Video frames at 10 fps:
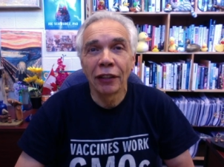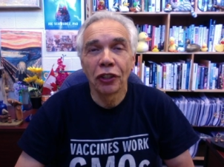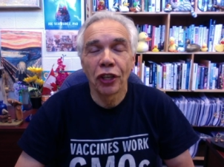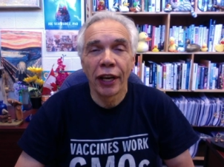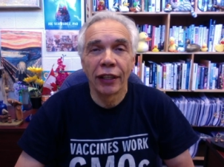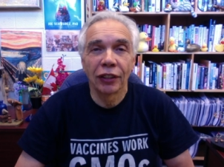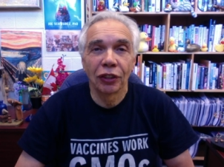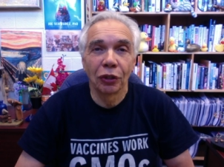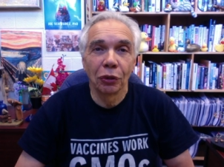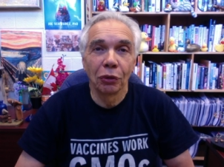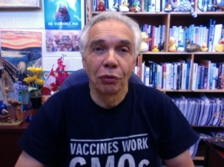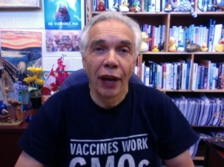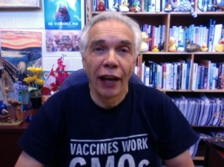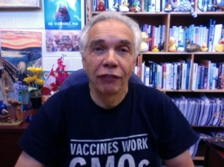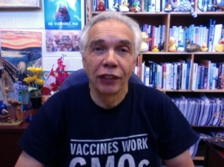the chance to
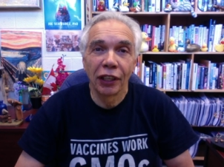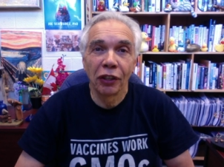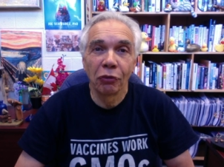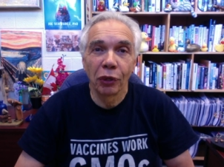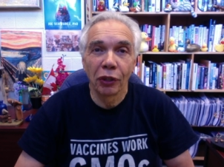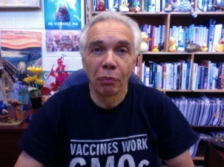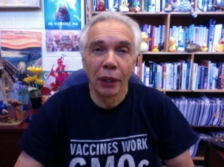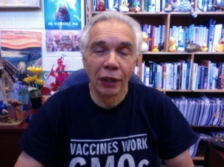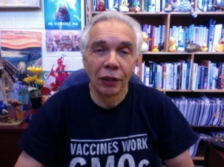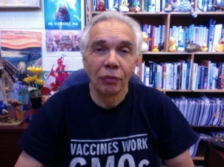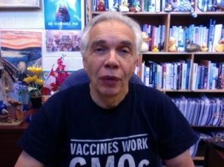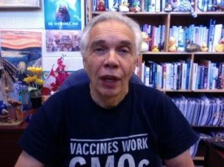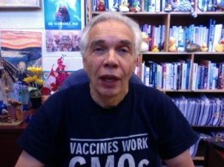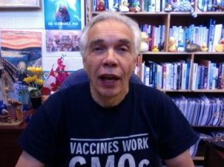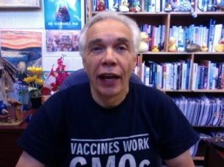have dinner with Bill
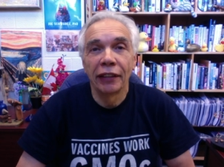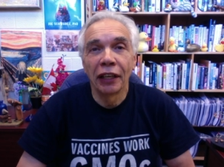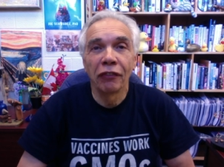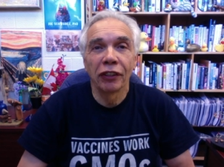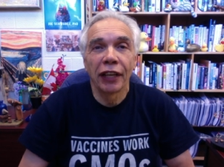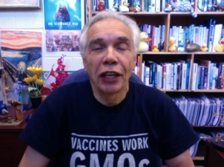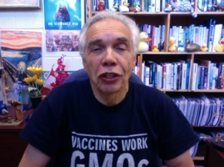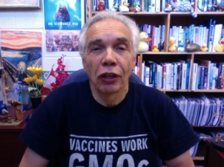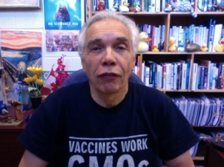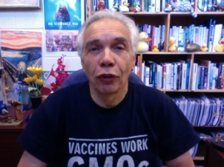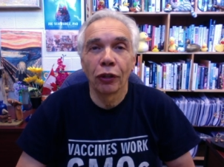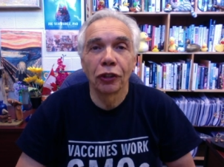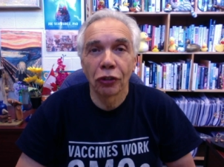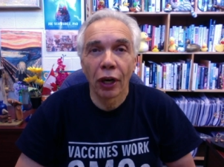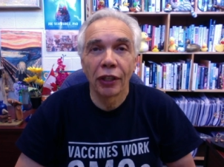at the invitation of Lorne
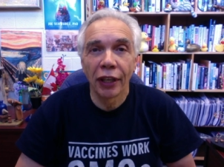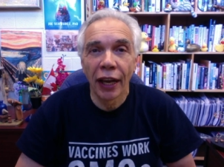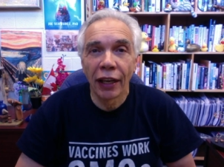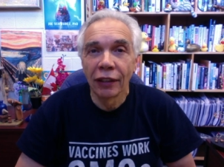Trottier,